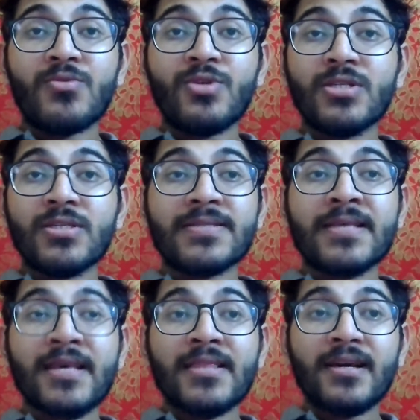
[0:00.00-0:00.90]
which is
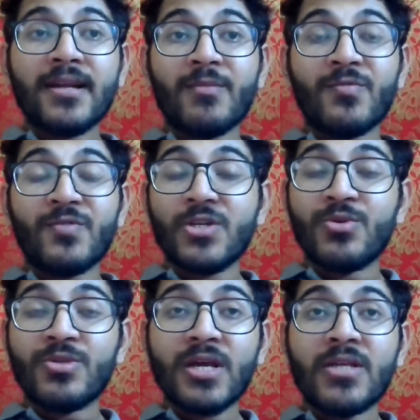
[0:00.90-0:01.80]
the crime of
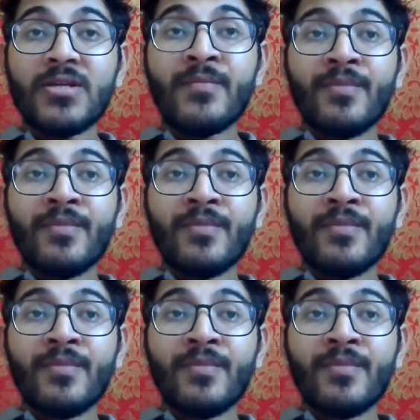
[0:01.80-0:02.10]
genocide,